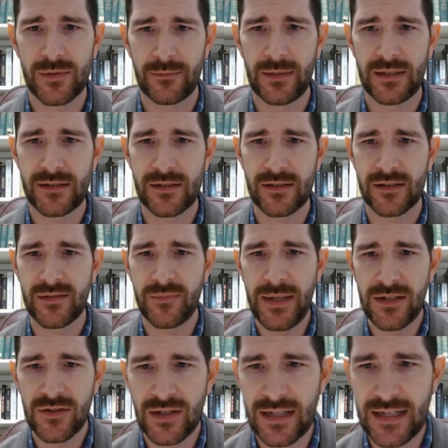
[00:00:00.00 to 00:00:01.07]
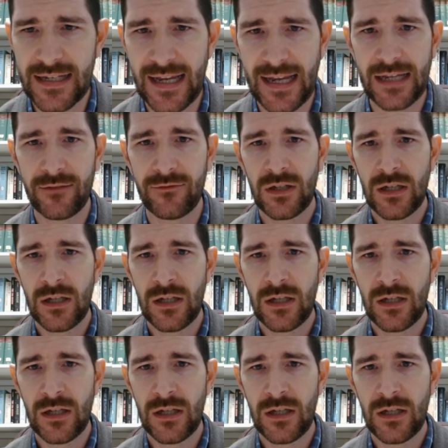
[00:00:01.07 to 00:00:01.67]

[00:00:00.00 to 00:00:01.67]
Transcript: from this is a speech that he gave